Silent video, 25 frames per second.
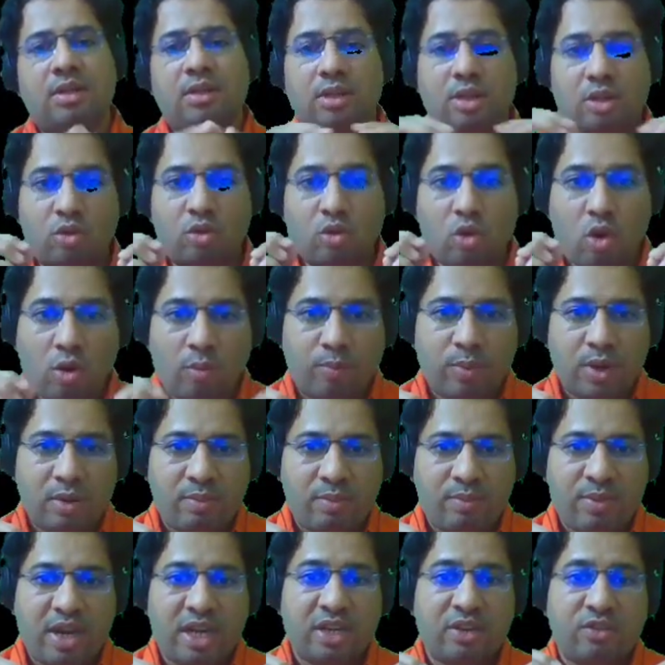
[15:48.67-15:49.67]
The
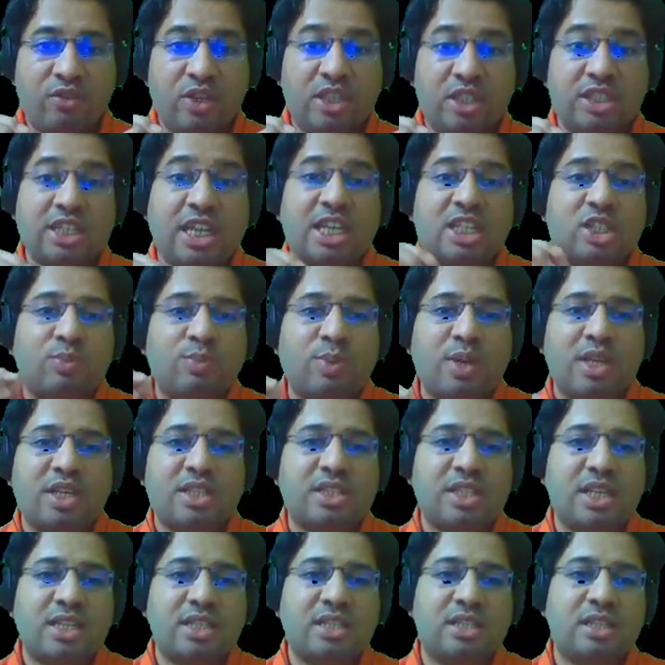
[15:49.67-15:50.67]
complement which
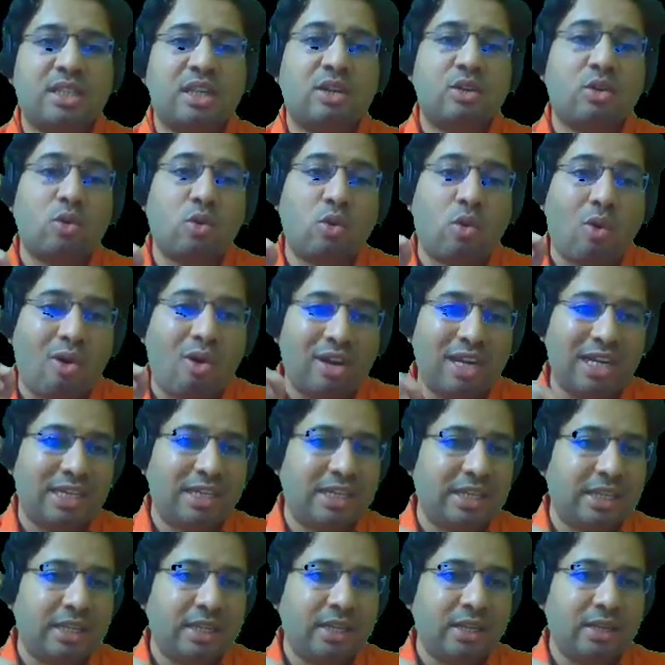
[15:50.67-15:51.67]
expresses the
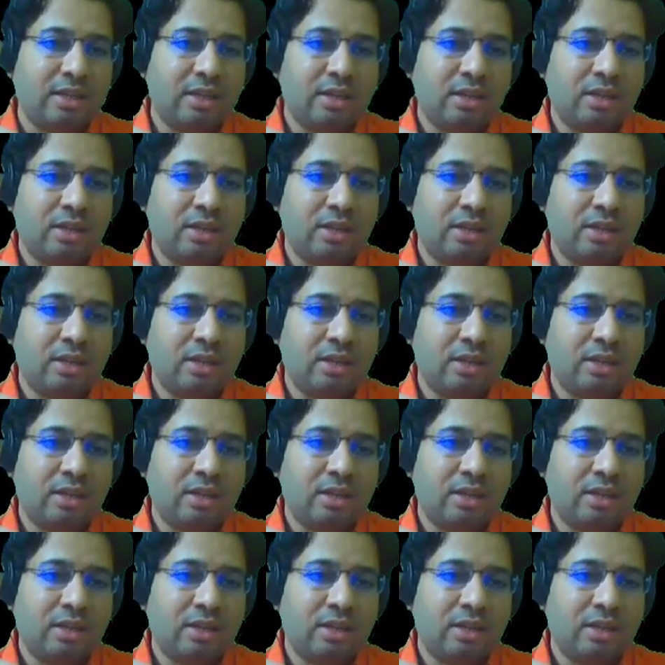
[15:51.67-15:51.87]
quality